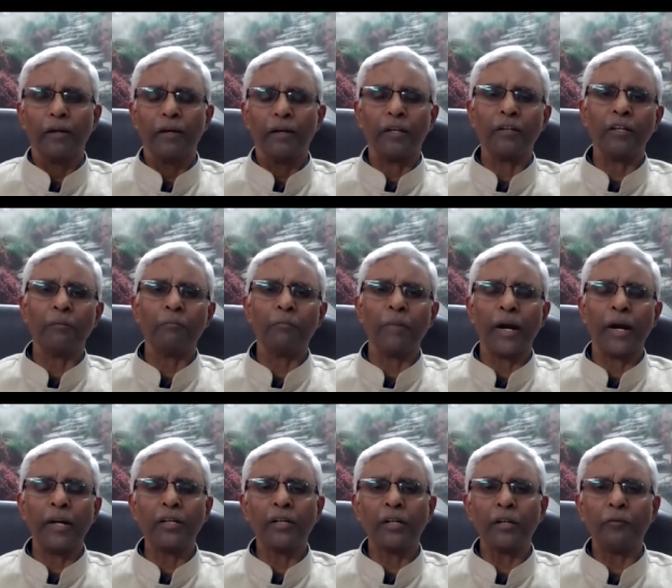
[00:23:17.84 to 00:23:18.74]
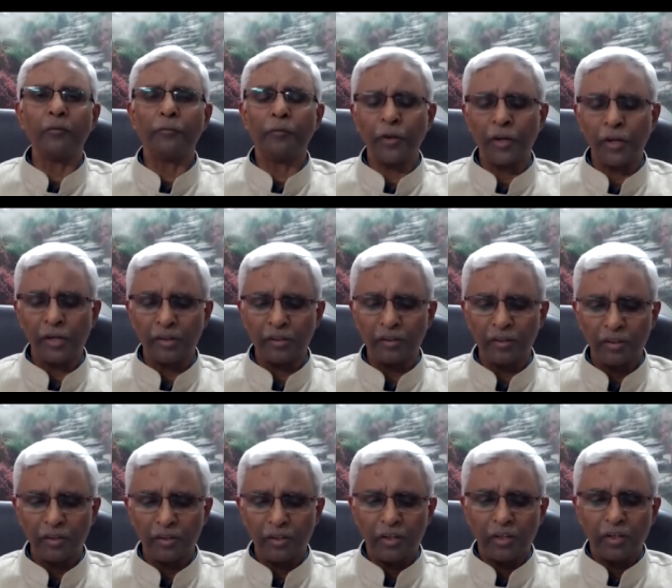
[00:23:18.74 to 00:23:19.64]
in the medical field
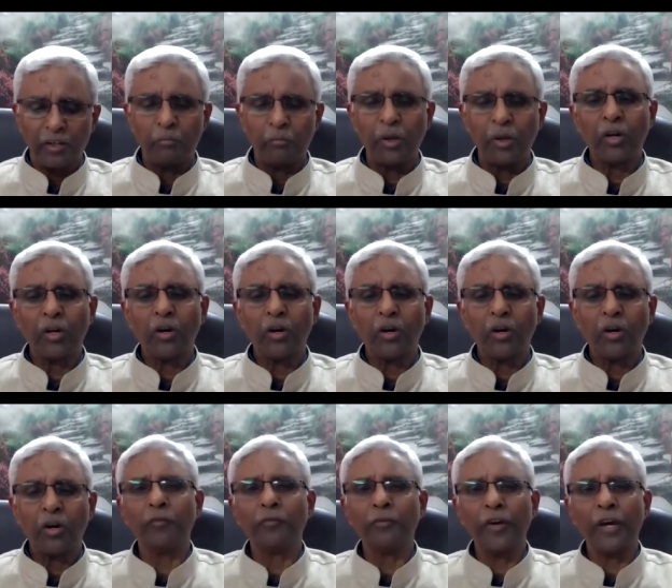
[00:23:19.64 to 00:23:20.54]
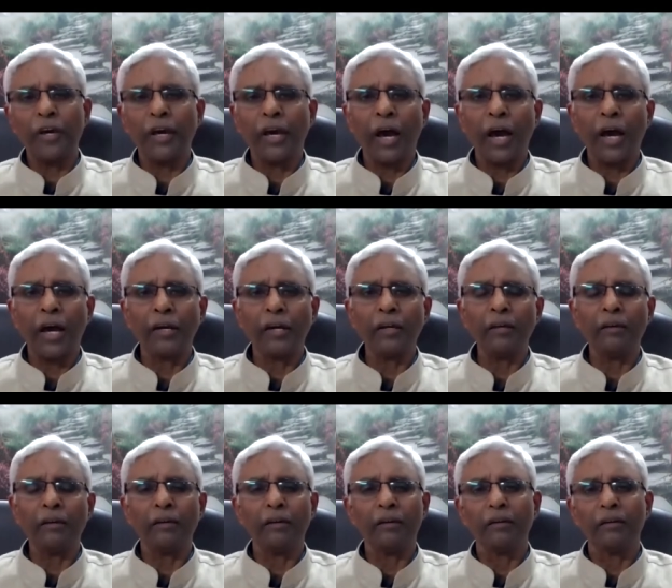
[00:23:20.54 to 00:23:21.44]
because of AI
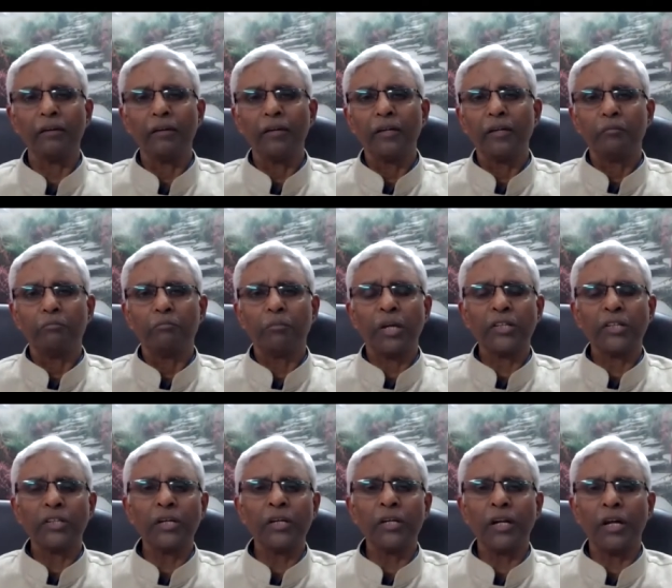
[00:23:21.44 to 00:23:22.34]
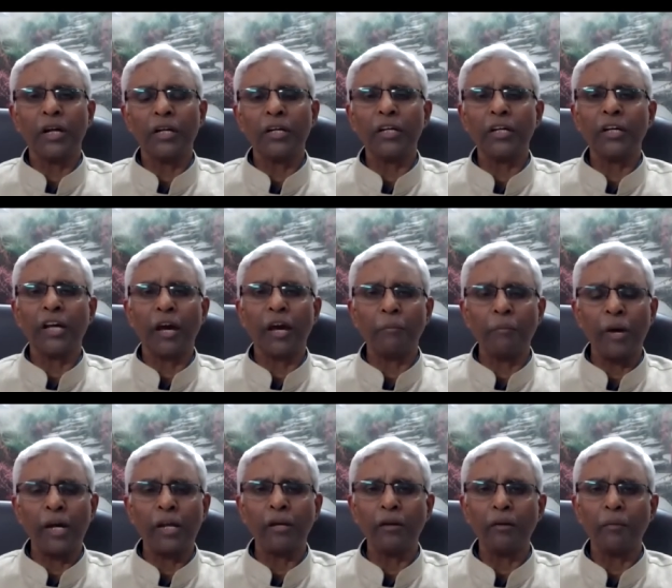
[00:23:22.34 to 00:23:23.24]
machine learning,
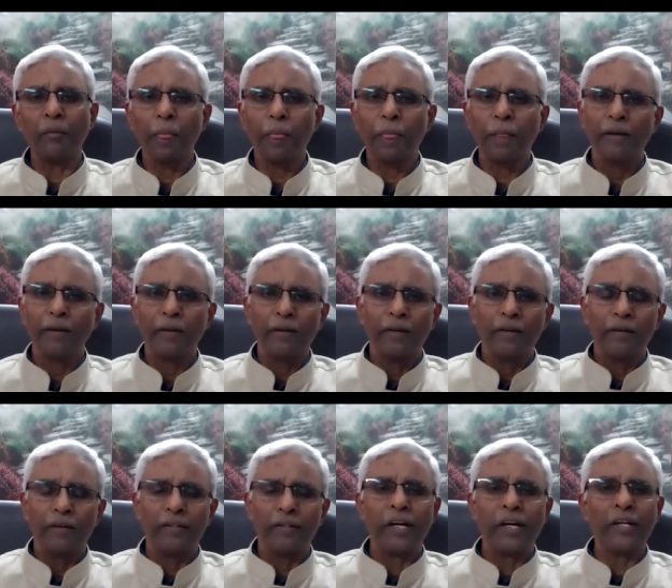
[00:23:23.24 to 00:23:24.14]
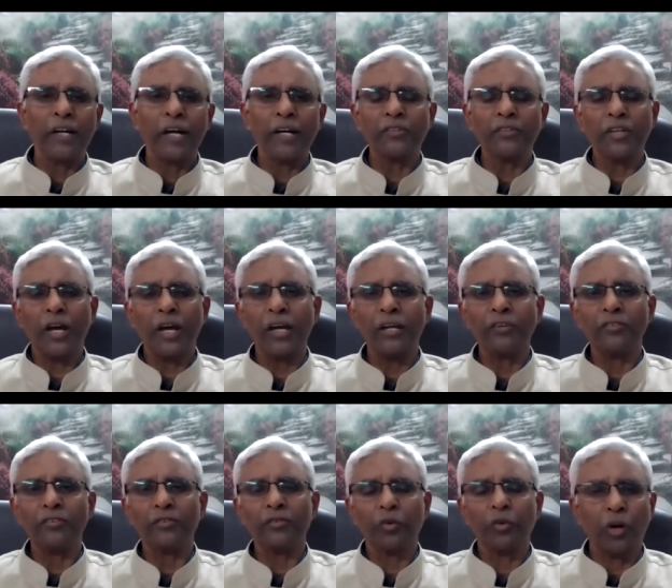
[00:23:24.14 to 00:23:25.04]
ML, data
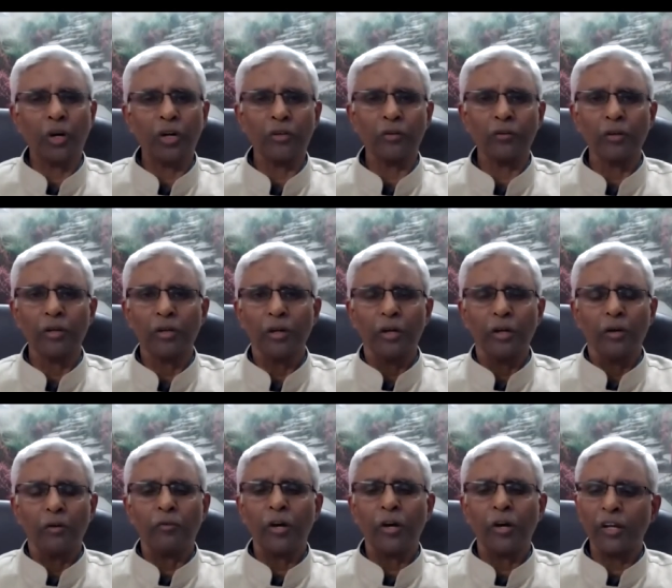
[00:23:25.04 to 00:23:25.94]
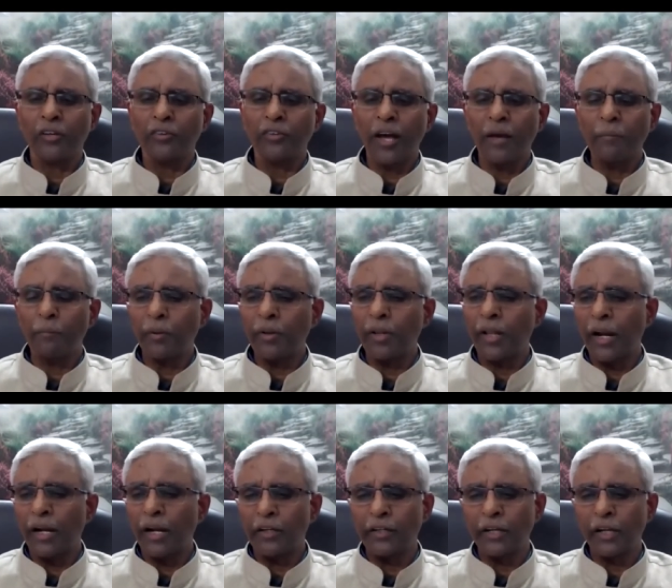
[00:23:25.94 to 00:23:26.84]
science, so on. For example,
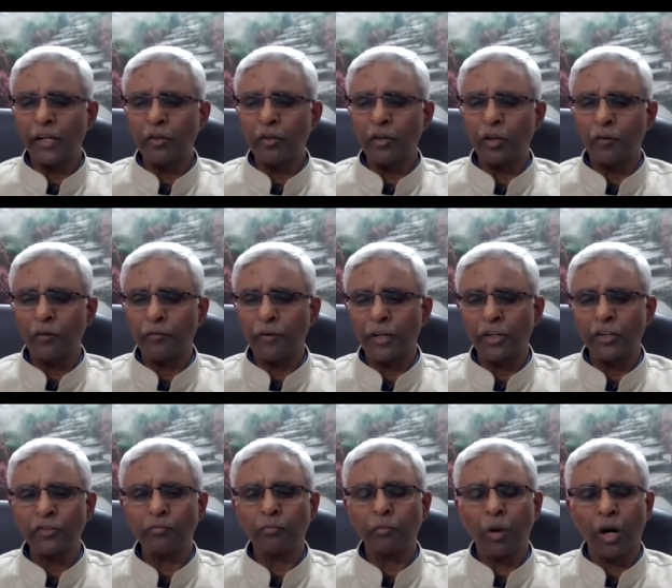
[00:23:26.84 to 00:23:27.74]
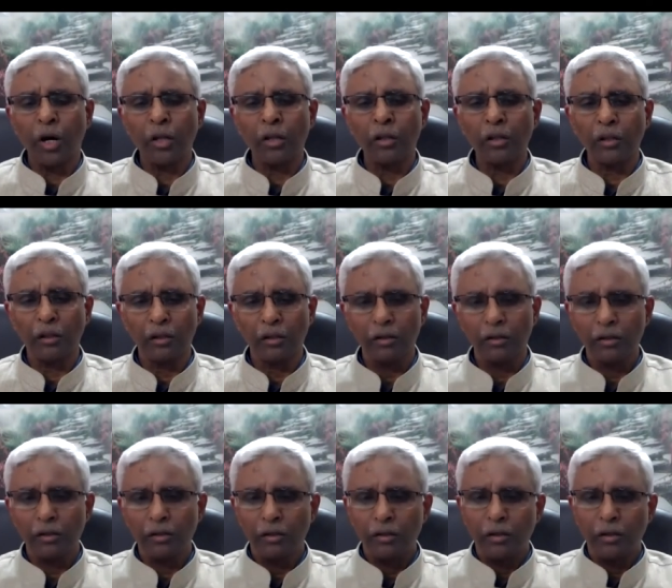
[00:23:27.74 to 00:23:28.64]
I'll tell you a very small
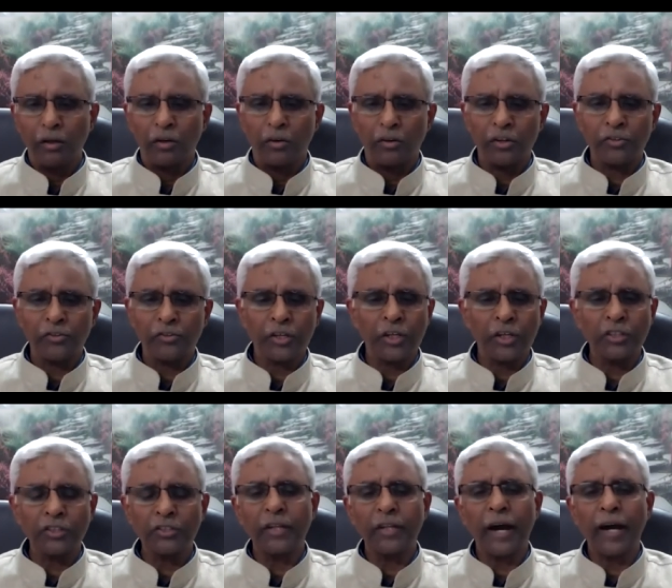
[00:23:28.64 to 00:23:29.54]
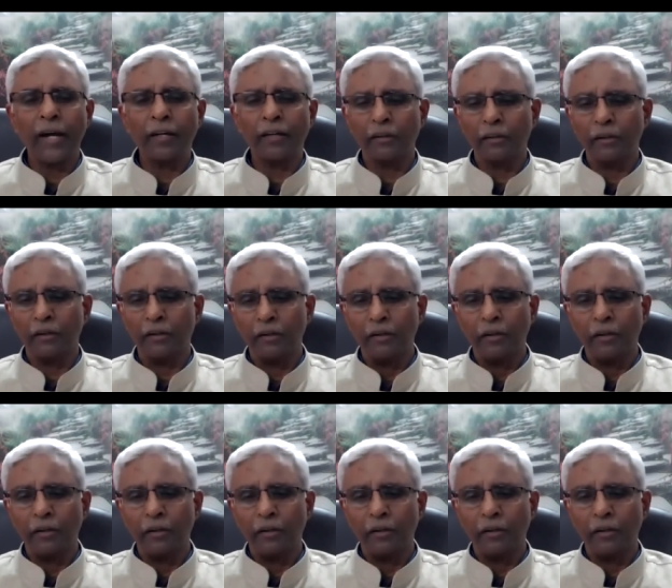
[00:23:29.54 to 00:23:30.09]
research that